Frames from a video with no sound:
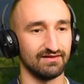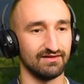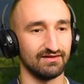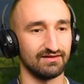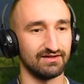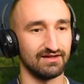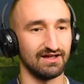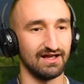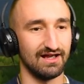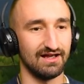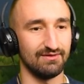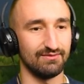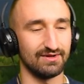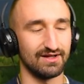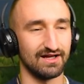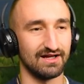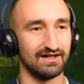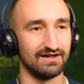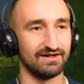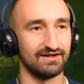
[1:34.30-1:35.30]
Okay, we
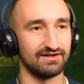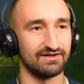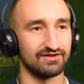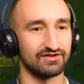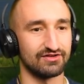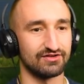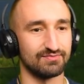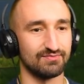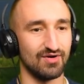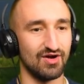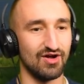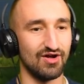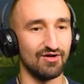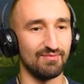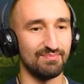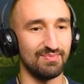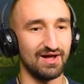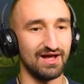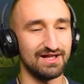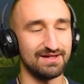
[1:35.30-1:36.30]
got
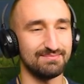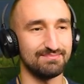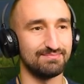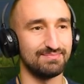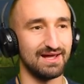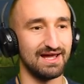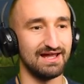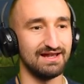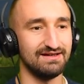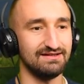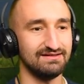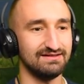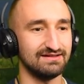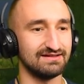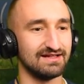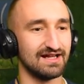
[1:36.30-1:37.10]
small pipe bend.